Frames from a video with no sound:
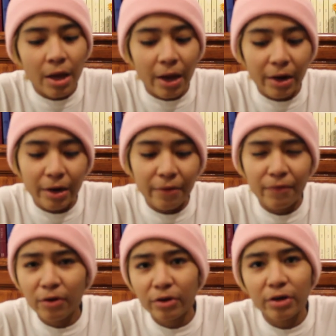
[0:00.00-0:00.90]
and then I
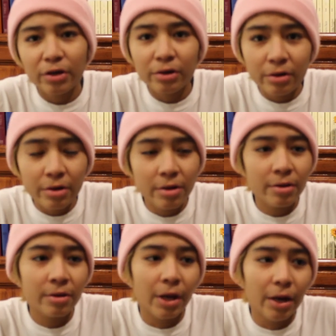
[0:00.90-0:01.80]
felt good,
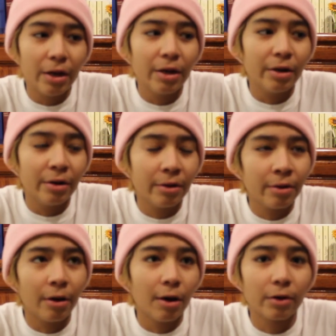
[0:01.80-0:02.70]
and then
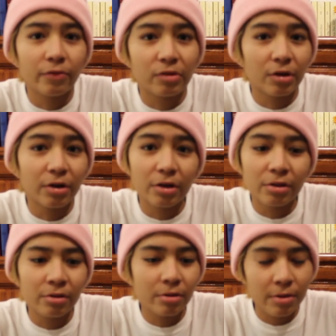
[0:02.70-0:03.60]
all of a
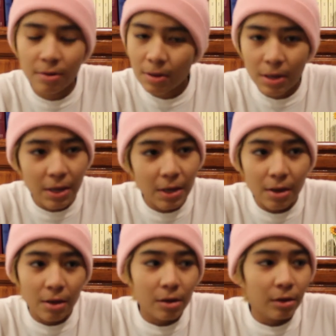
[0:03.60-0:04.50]
sudden,
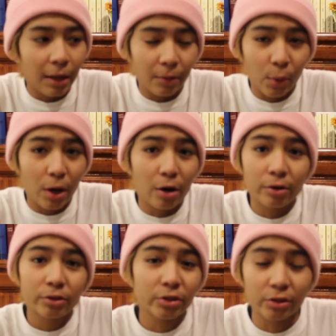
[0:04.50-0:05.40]
like my
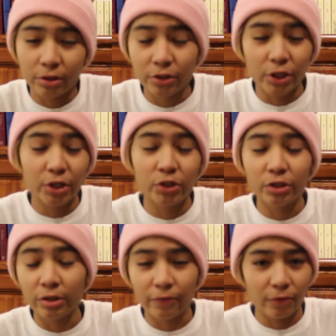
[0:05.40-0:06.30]
heart just started changing
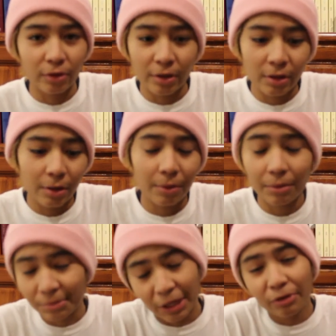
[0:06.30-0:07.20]
differently.
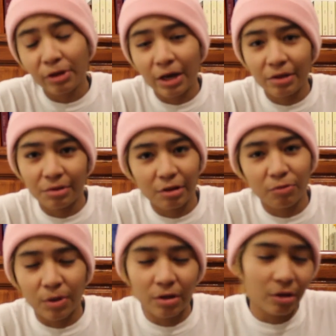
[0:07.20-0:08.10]
I'm telling you guys this
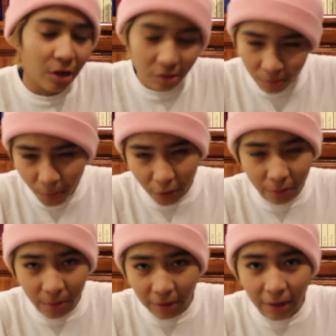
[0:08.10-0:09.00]
because you guys are part of
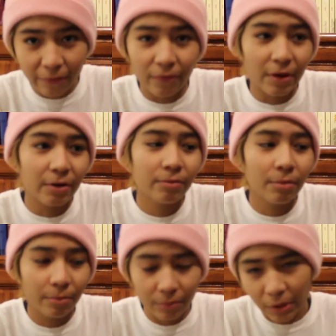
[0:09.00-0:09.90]
my life now.
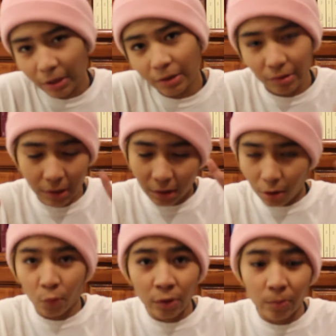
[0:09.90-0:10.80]
You guys like are
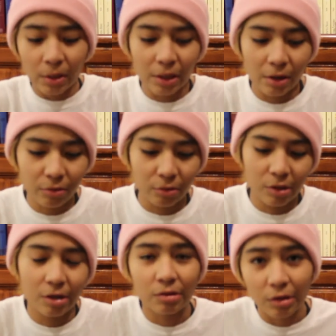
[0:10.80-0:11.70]
with me now, so you
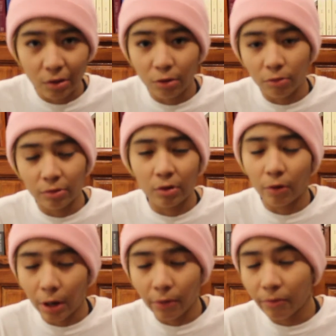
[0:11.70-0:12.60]
guys need to know what's
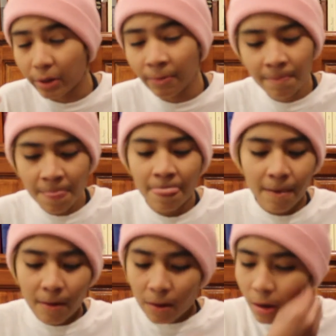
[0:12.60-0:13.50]
going on with me.
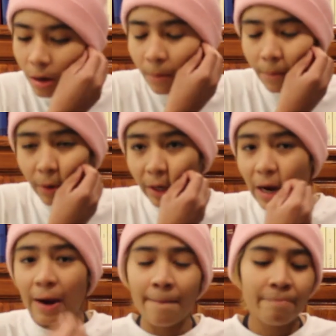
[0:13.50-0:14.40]
But
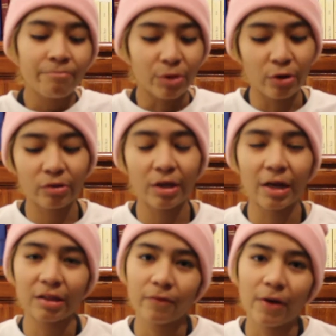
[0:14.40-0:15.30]
yeah, Thursday I
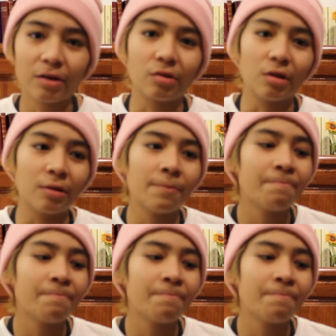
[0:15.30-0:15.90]
got the vaccine.